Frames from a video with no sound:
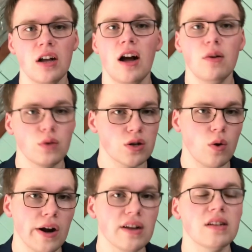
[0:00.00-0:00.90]
Hunt was
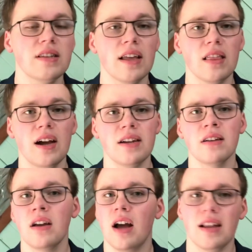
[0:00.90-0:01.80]
acquired at the deadline.
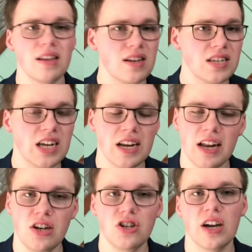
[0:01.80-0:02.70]
Uh, didn't see any N
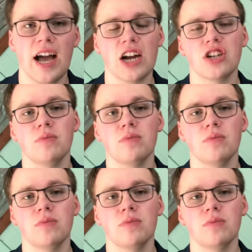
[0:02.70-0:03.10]
H L action,